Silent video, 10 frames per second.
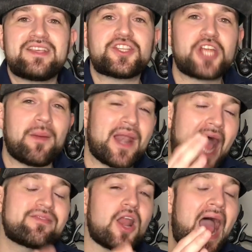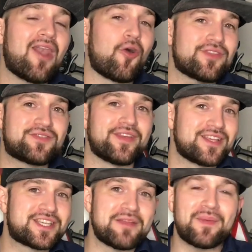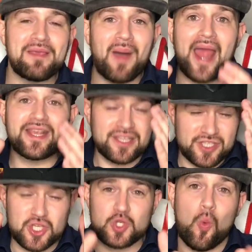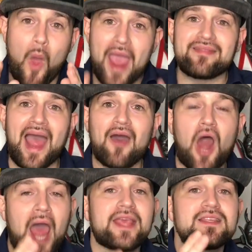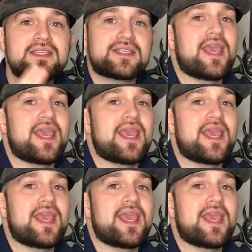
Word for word: and gentlemen, I don't know how long this video is going to be, but I swear down I can sit